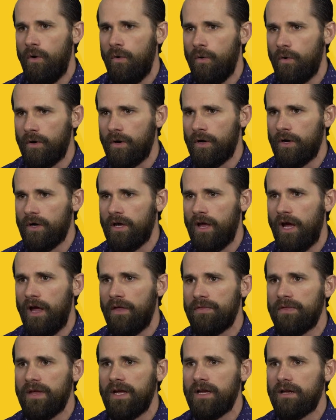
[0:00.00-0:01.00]
or
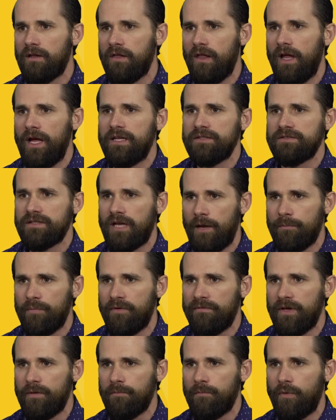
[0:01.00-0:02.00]
thin client type
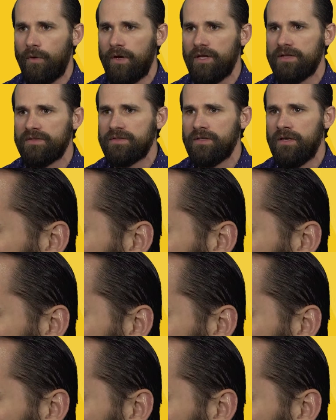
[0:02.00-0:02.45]
of endpoints.